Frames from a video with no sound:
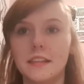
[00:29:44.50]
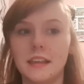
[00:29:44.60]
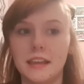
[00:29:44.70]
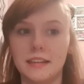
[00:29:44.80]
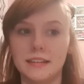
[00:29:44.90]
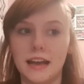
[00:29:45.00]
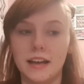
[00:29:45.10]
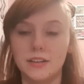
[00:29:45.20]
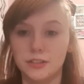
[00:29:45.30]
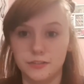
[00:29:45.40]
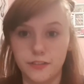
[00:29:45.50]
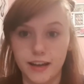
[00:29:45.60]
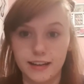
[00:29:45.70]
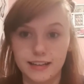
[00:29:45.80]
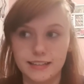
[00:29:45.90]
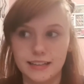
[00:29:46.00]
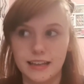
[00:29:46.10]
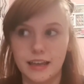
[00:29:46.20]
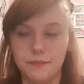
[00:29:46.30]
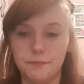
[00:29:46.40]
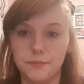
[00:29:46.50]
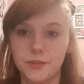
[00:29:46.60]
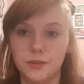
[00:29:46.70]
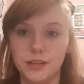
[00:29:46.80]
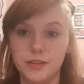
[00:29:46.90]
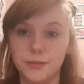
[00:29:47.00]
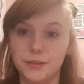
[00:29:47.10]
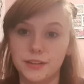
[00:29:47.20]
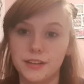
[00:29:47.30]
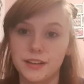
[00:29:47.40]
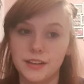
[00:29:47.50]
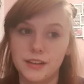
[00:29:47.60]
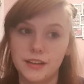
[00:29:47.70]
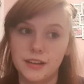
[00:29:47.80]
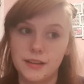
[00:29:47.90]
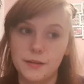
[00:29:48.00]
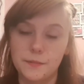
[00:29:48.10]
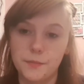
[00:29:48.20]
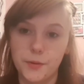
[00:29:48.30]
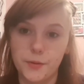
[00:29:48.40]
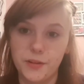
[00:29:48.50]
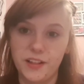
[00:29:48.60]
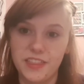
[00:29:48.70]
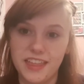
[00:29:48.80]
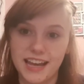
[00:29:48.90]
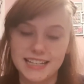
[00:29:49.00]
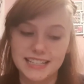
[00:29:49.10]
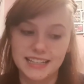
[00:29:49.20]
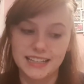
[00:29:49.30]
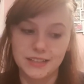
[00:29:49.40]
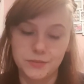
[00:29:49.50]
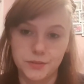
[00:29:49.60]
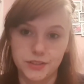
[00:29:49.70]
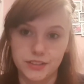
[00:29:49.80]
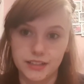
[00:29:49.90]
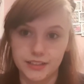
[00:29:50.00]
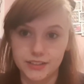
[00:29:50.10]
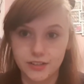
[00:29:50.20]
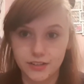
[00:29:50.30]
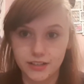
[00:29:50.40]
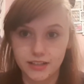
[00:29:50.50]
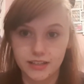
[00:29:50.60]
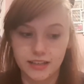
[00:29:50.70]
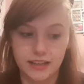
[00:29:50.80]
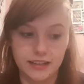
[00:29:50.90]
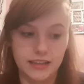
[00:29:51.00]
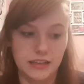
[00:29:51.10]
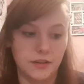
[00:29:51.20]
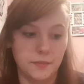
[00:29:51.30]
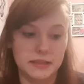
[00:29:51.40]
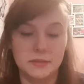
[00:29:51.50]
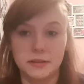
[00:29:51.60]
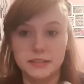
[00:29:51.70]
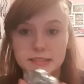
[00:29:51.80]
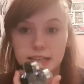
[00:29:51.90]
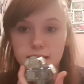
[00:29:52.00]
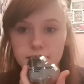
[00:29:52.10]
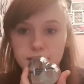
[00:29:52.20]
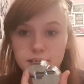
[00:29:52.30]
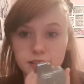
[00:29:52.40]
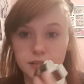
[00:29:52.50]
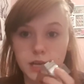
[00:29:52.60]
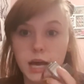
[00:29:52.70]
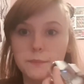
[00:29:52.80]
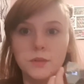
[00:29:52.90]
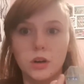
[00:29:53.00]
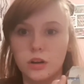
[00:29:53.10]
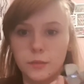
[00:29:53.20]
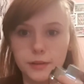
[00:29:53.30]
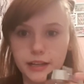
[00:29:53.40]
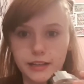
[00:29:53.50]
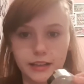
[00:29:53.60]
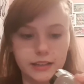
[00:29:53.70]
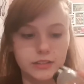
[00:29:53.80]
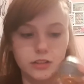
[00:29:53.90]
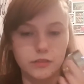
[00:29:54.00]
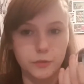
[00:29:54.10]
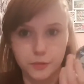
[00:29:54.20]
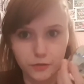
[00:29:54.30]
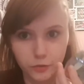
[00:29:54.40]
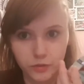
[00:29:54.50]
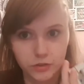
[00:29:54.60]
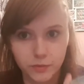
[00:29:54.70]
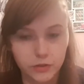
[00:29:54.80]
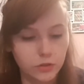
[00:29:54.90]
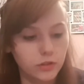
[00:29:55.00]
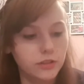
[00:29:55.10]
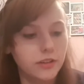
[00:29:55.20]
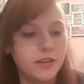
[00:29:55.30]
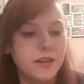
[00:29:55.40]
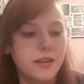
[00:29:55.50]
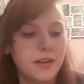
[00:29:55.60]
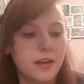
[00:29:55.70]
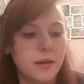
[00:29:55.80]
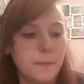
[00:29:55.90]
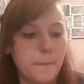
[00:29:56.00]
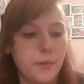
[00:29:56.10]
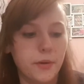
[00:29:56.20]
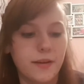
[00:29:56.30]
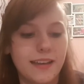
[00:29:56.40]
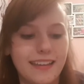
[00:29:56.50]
his dad couldn't find it, and so he told Paul that it wasn't in stock and he got me this one instead. I'm not complaining, it's a lovely perfume, it smells so good. But